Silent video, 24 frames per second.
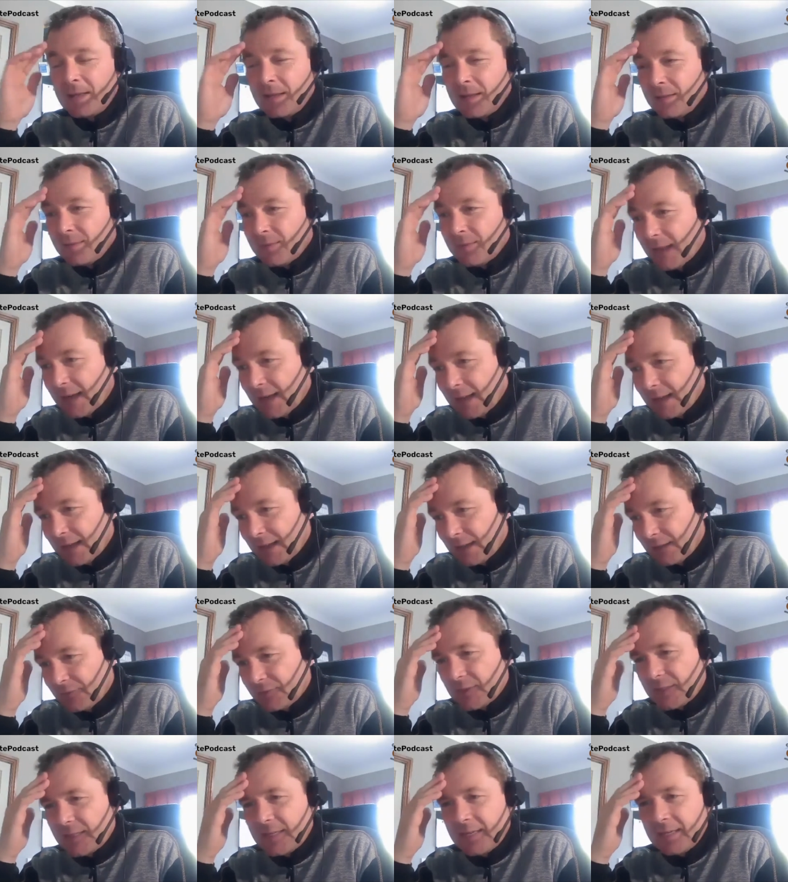Then I
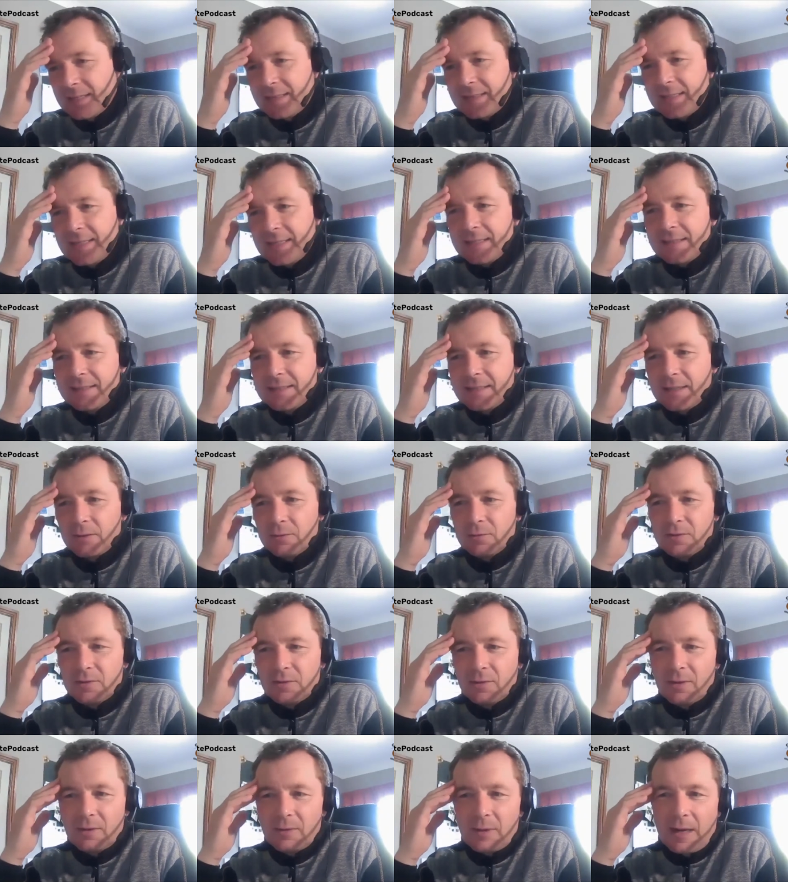have to cut that down
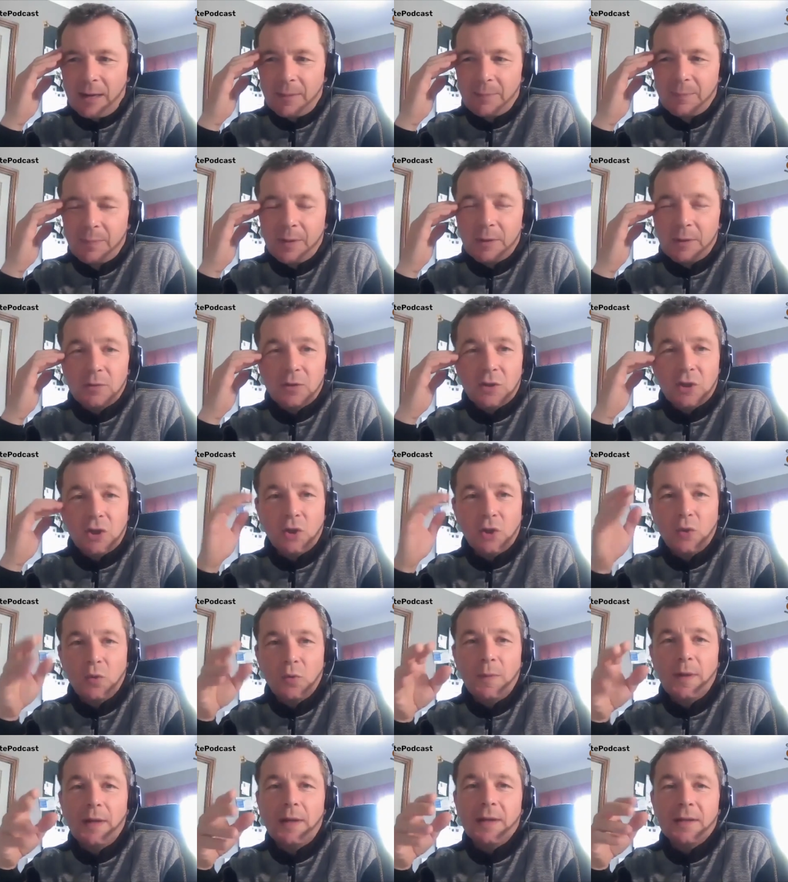to about
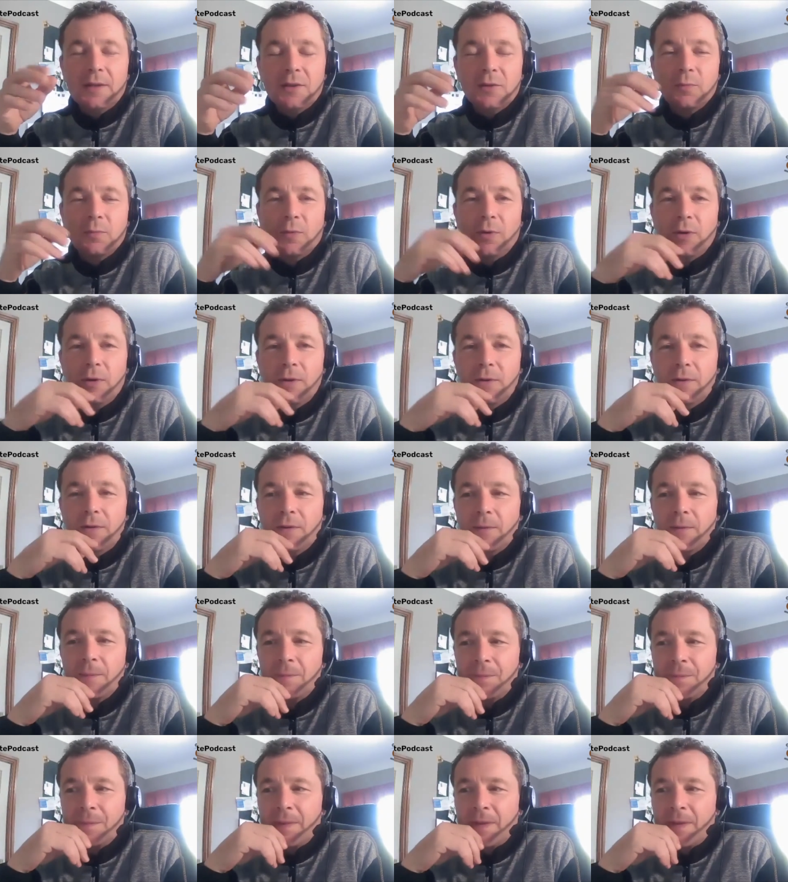two minutes worth.